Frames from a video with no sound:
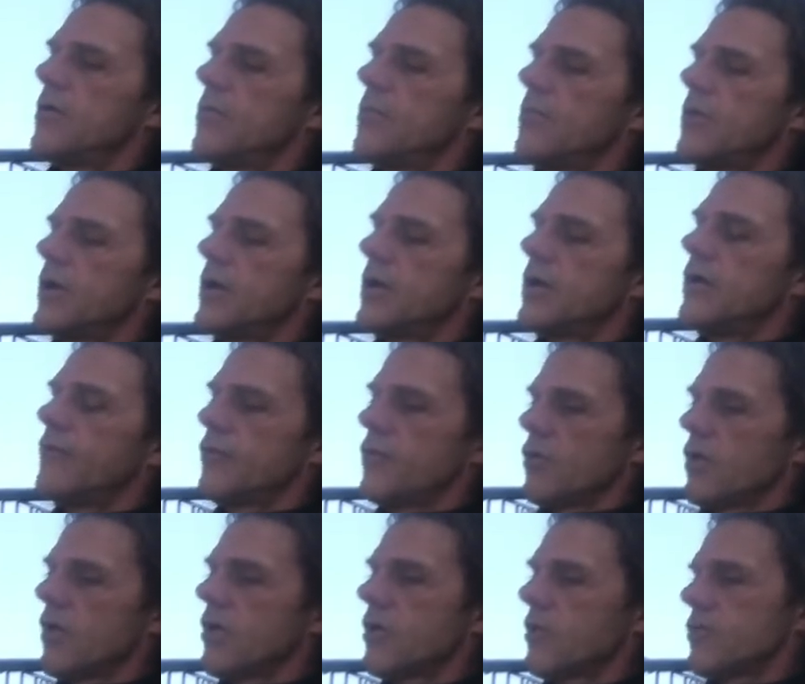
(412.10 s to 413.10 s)
but if
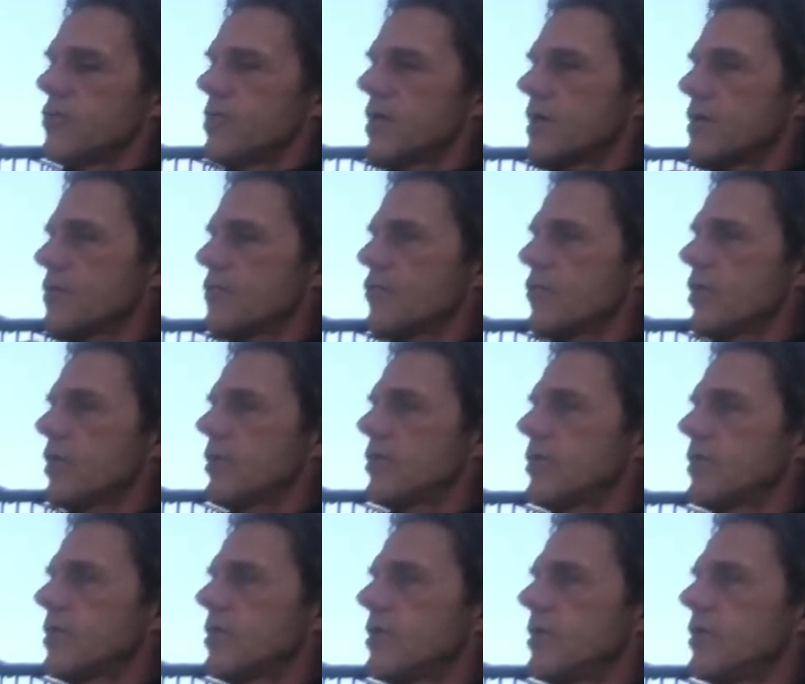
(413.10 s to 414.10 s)
you are a chest
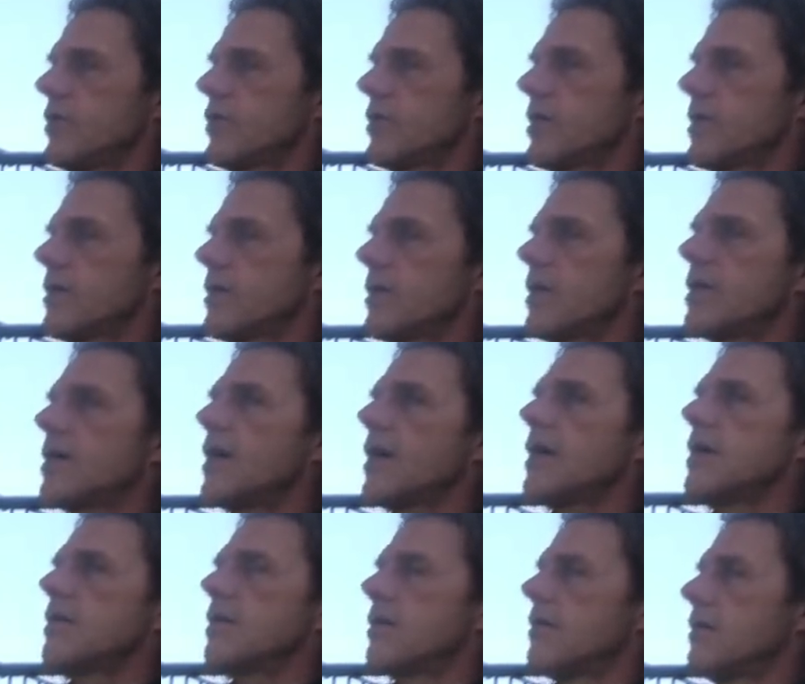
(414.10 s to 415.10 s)
breather, you can
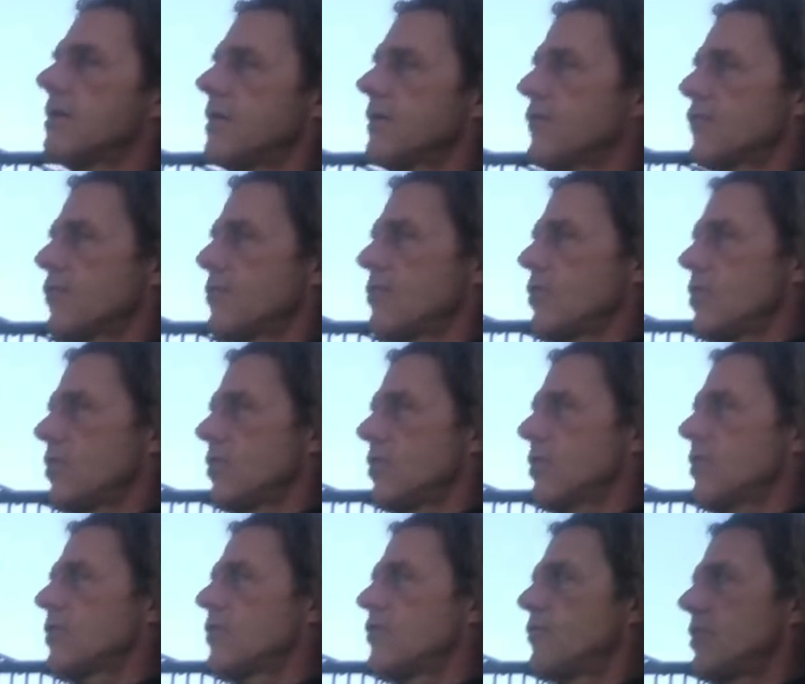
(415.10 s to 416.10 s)
gain a lot from
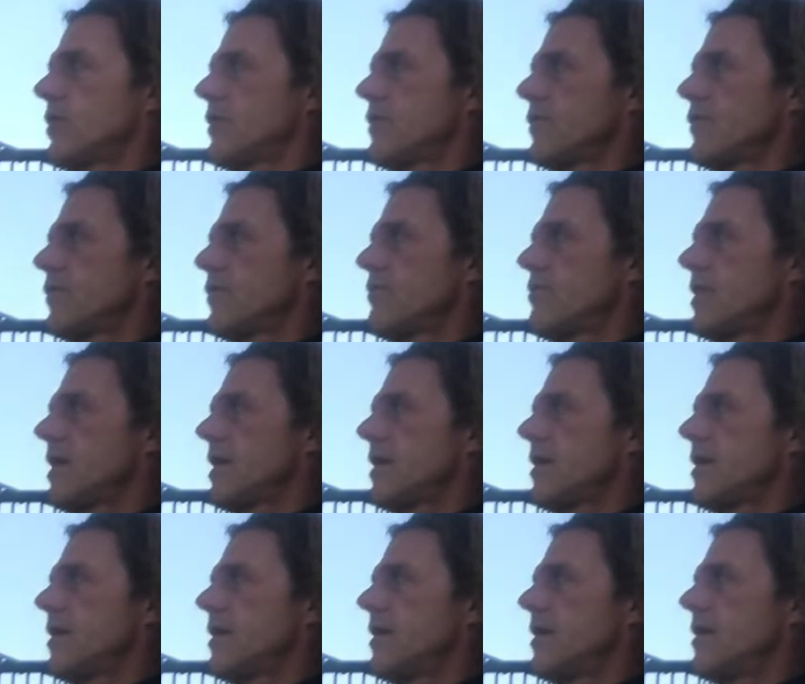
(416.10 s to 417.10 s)
learning to breathe through the
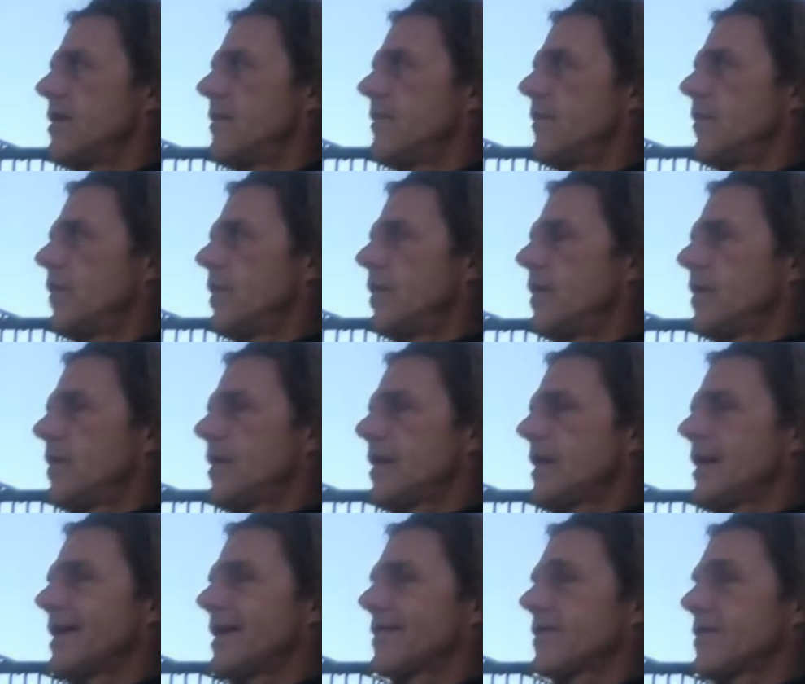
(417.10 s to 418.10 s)
belly,
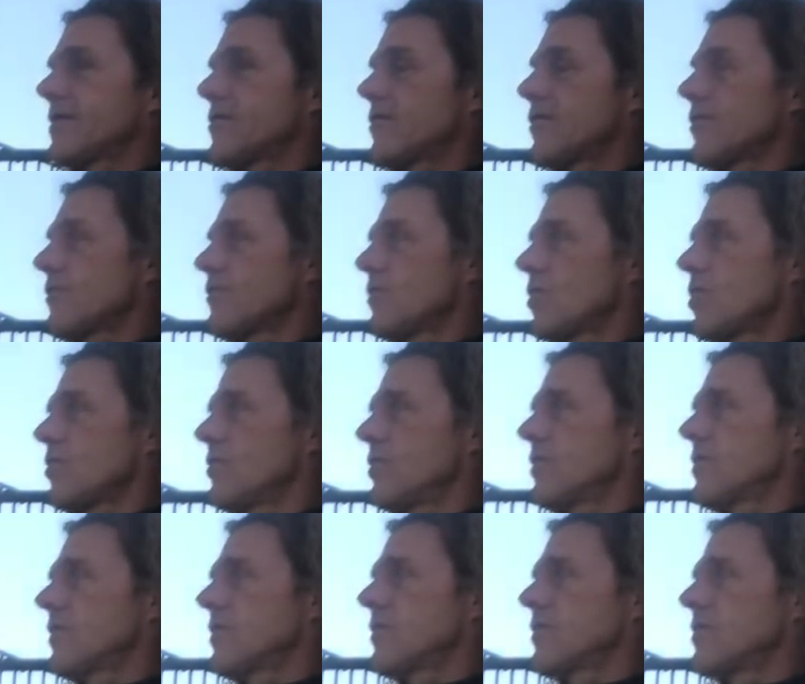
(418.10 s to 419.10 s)
and at a certain
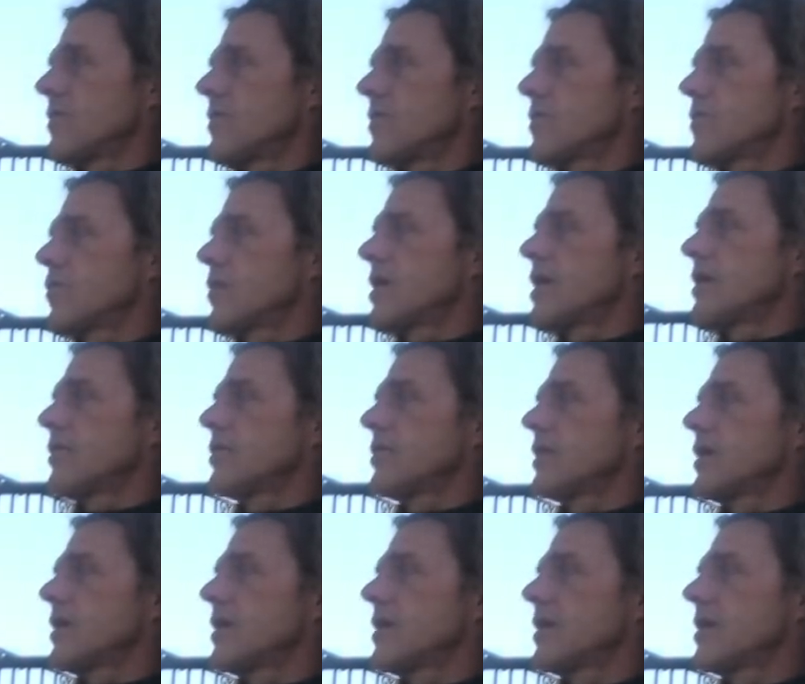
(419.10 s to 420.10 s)
moment it goes without
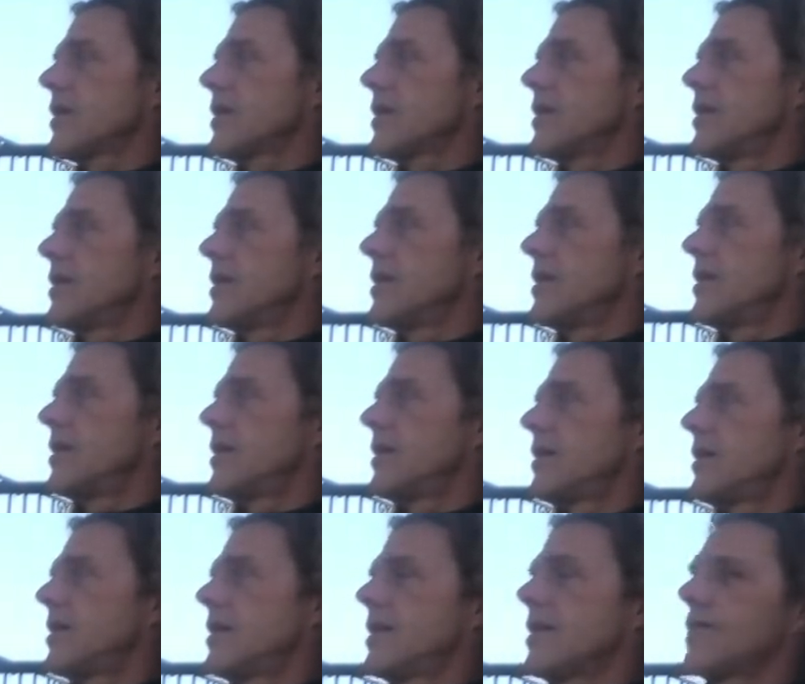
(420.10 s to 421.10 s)
thinking,
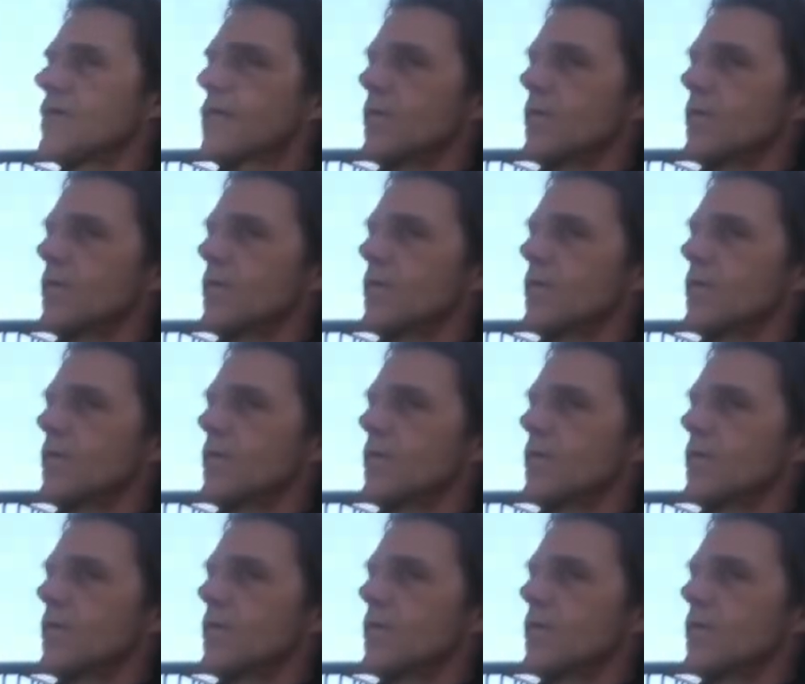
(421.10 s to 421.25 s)
and that's